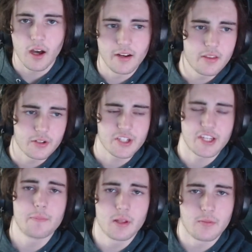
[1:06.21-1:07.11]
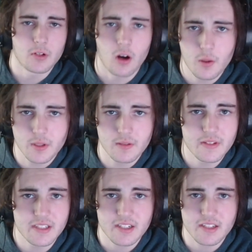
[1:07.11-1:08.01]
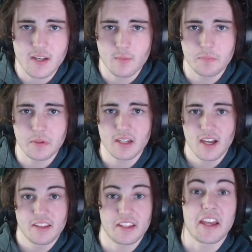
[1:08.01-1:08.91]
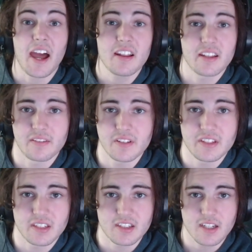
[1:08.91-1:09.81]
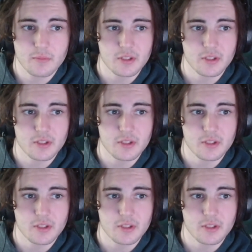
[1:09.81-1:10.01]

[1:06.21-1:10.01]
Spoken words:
Another example of a car with a V16 would be the Cadillac V16,